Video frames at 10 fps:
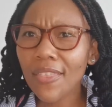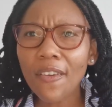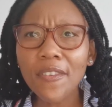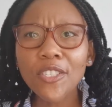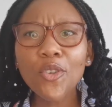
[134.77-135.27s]

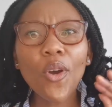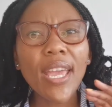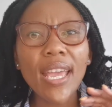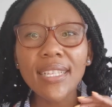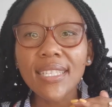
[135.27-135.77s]
the
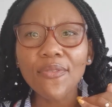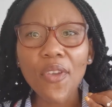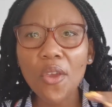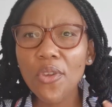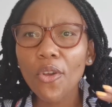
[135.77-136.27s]
video. It's
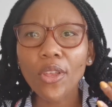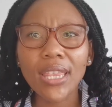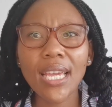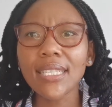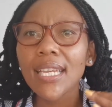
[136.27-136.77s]
very
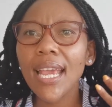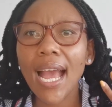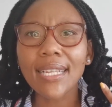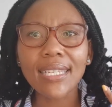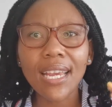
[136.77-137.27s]
authentic,
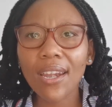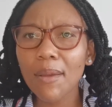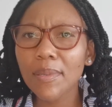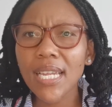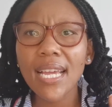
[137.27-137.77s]

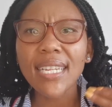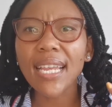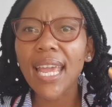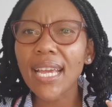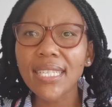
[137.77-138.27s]
unscripted,
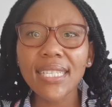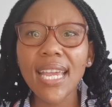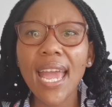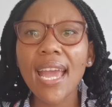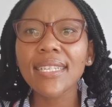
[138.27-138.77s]

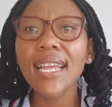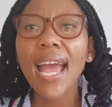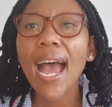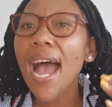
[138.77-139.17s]
unedited.